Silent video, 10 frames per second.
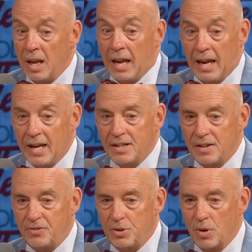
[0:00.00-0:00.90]
And
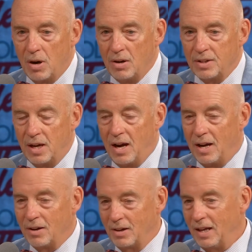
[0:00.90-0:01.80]
if you are in the
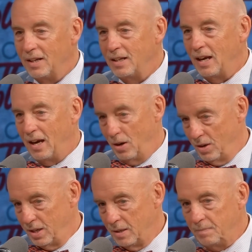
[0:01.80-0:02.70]
higher ed
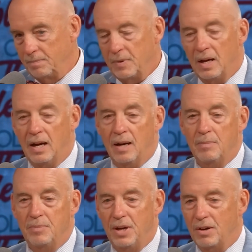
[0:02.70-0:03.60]
area,
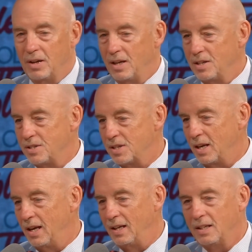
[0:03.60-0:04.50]
there is
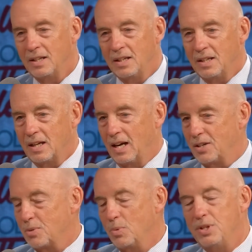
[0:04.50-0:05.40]

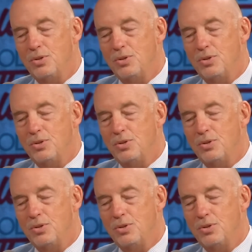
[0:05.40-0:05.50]
when you